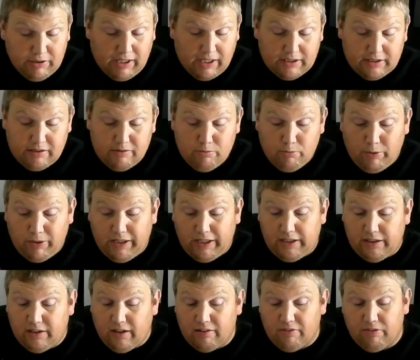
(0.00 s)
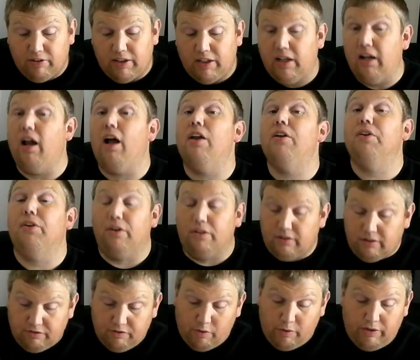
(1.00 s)
We got them winning, covering, and under
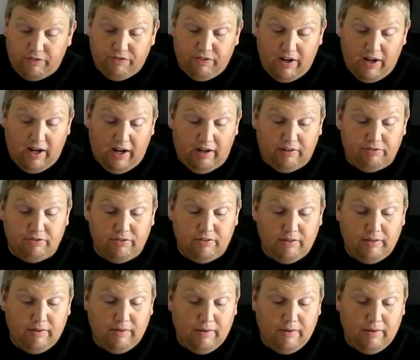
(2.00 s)
on the 45.